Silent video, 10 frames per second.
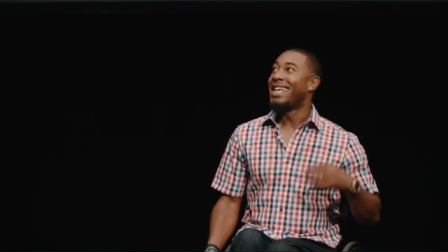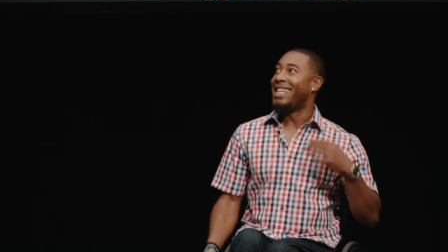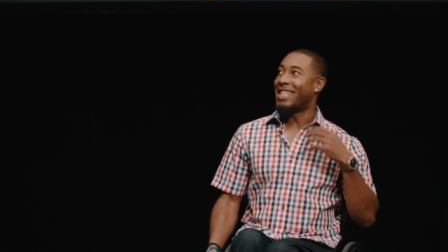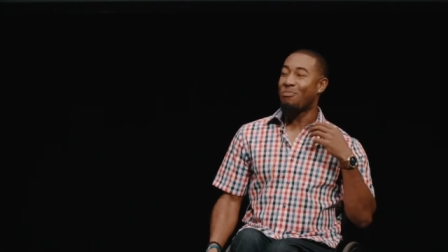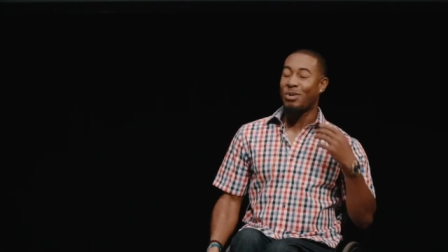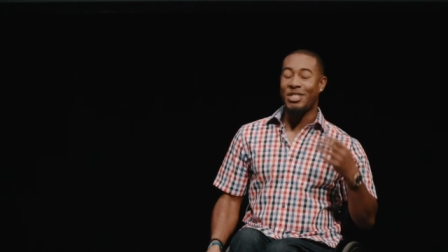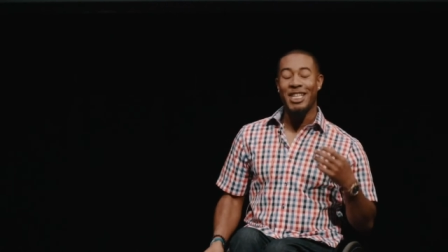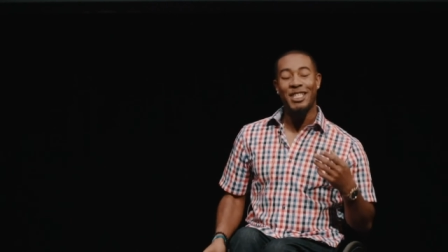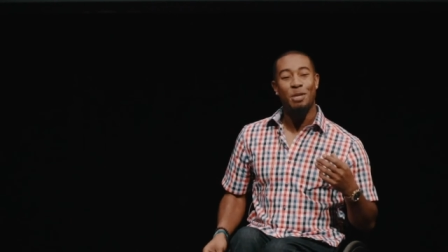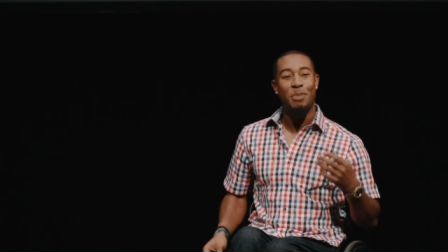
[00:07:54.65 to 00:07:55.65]
He then
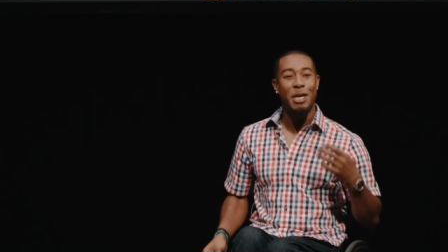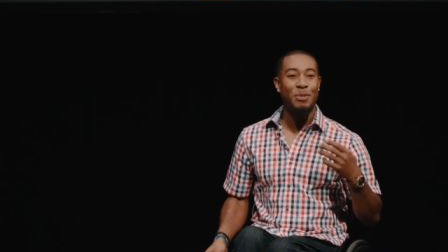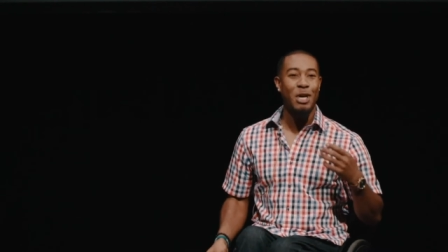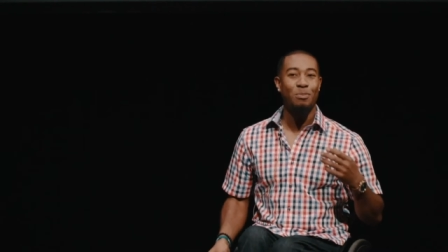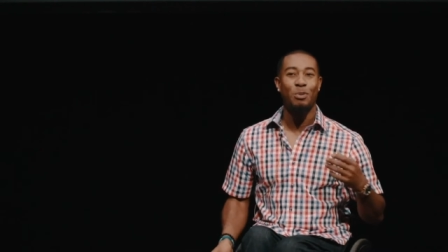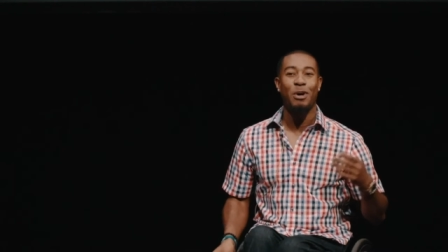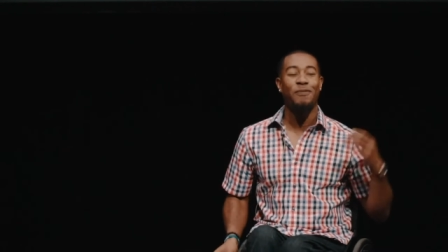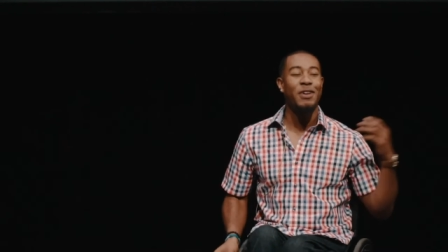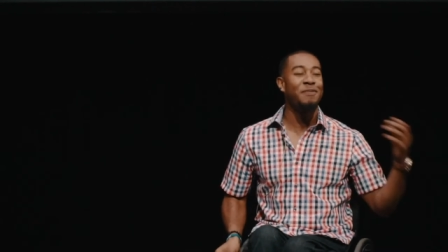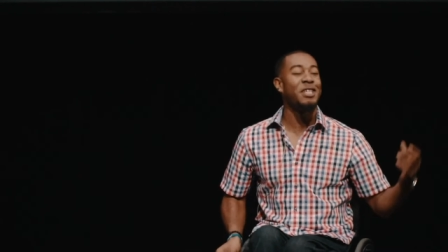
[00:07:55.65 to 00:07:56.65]
proceeds to pick me up to
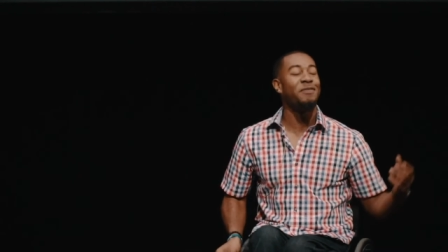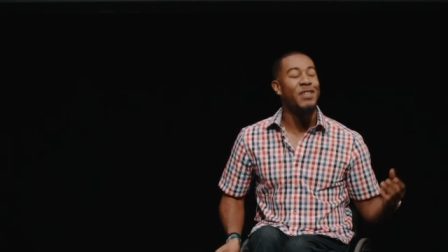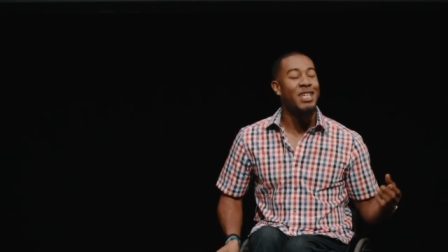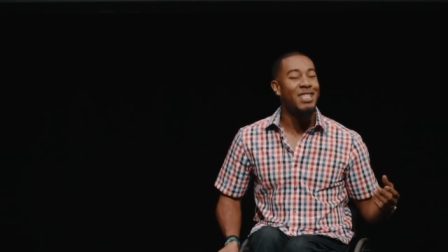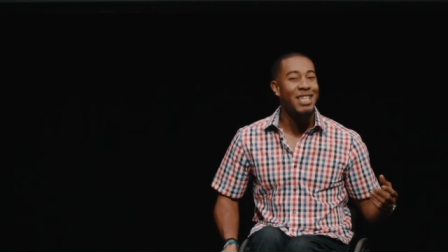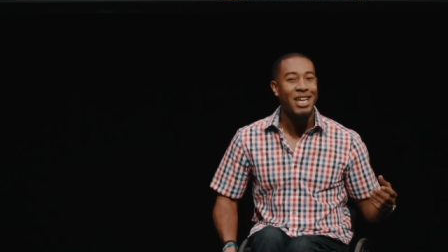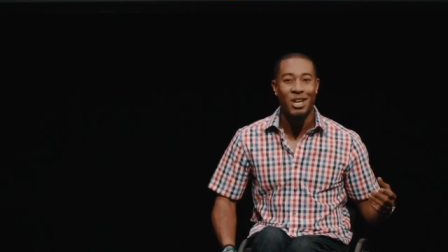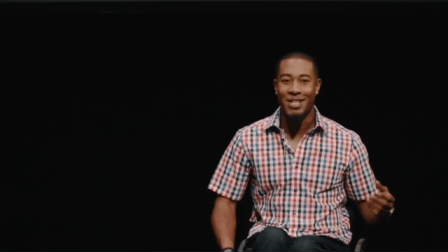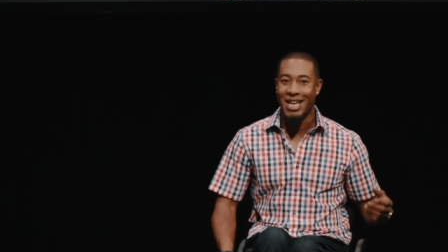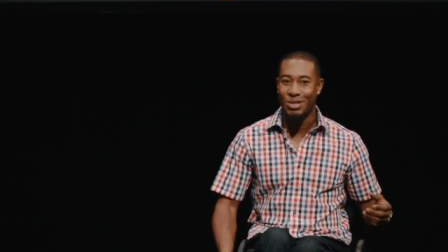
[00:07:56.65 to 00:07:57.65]
about 15 feet in the
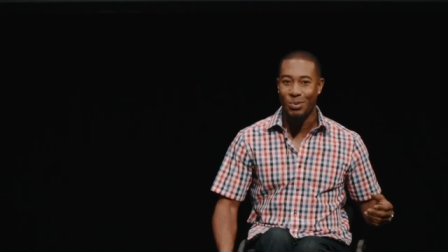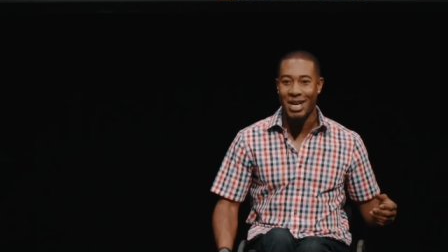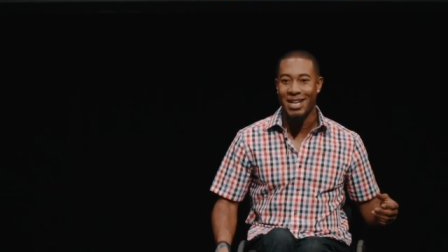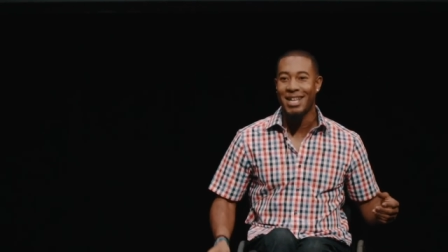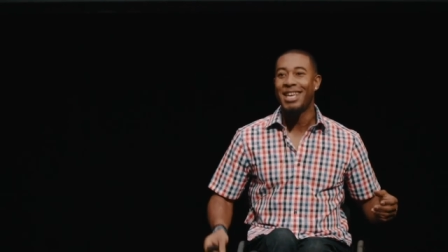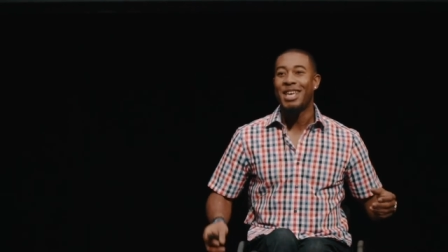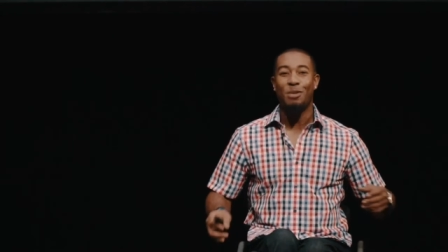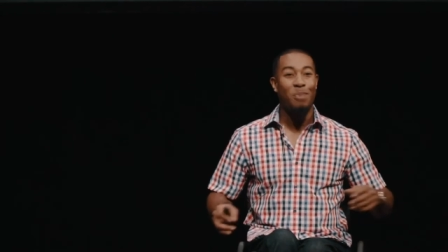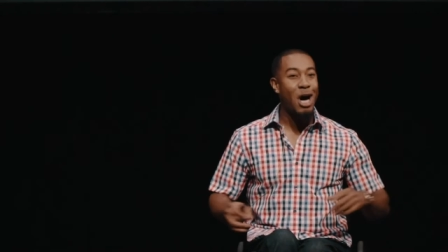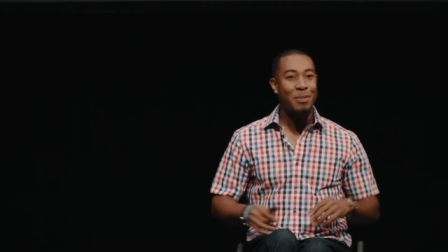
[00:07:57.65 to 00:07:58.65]
air, and that's when
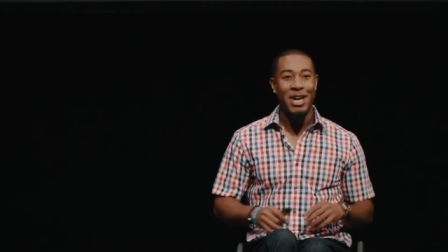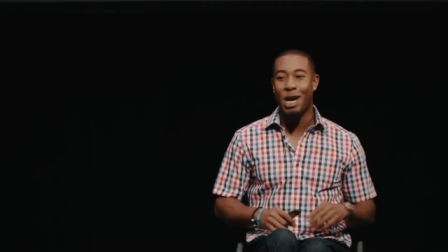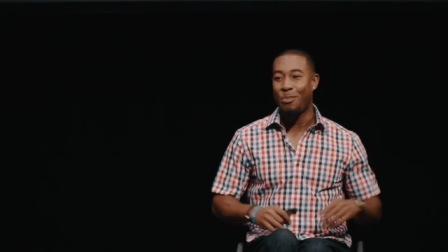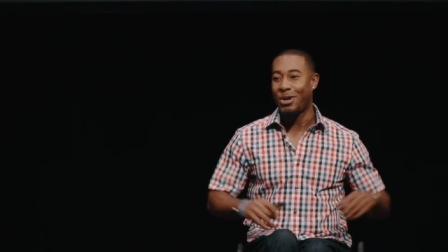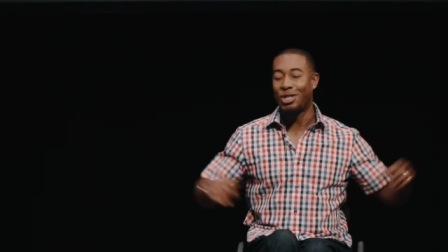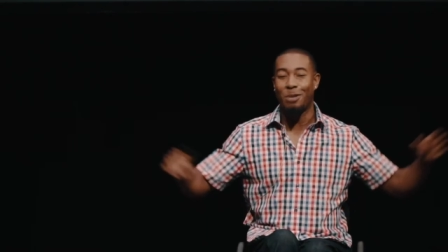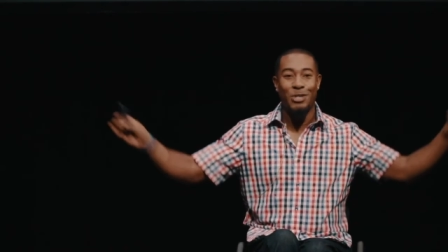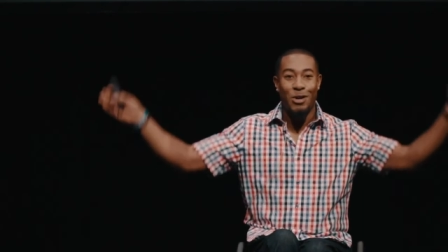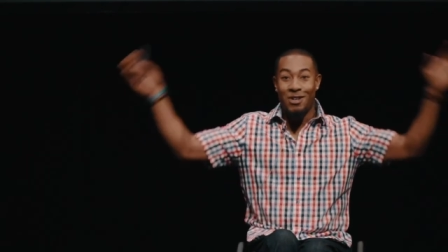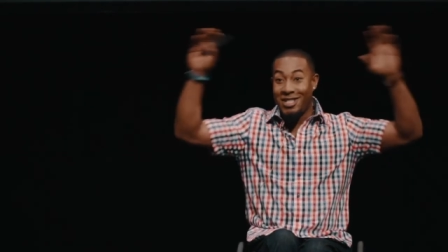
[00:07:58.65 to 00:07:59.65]
the Bobcat operator
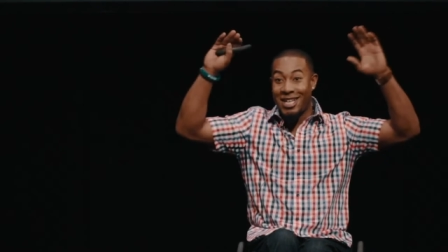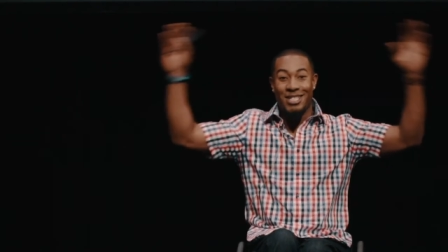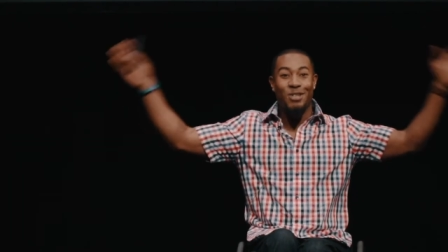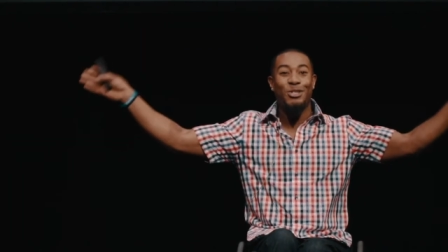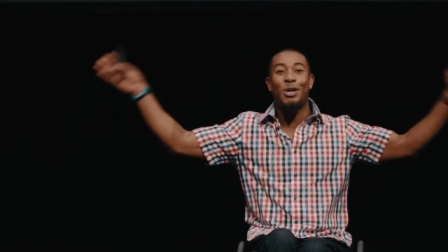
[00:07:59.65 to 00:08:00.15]
jumps out and says, "There's